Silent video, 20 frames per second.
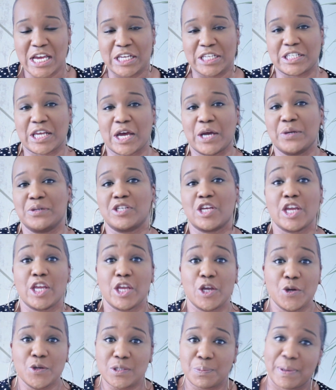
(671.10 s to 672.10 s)
So to
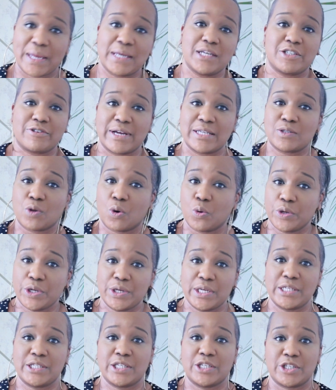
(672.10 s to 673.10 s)
use Pinterest, all you
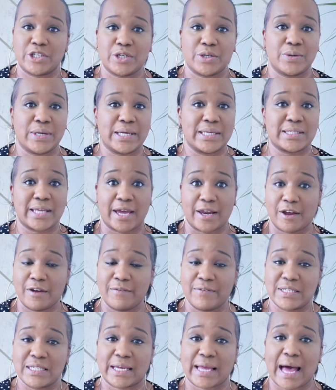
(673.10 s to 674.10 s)
need to do is head
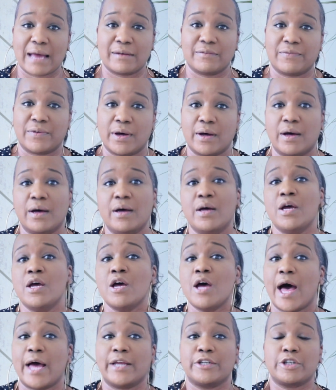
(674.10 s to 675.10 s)
over to Canva
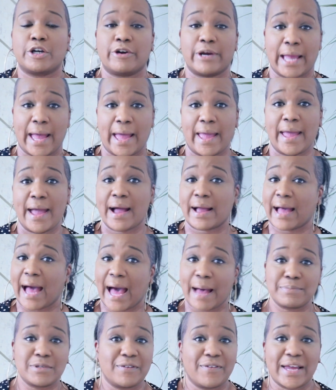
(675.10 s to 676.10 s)
and create
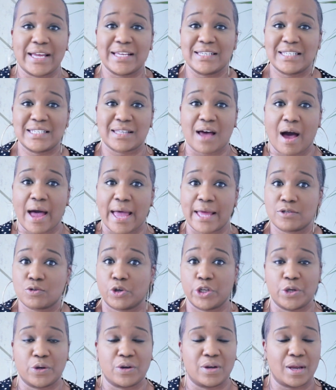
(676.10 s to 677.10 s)
captivating designs, or
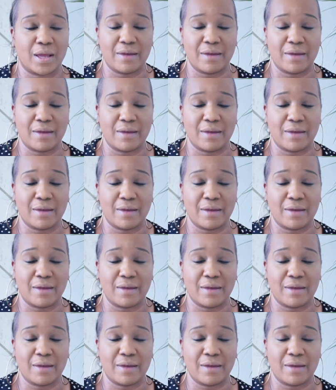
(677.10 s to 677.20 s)
you could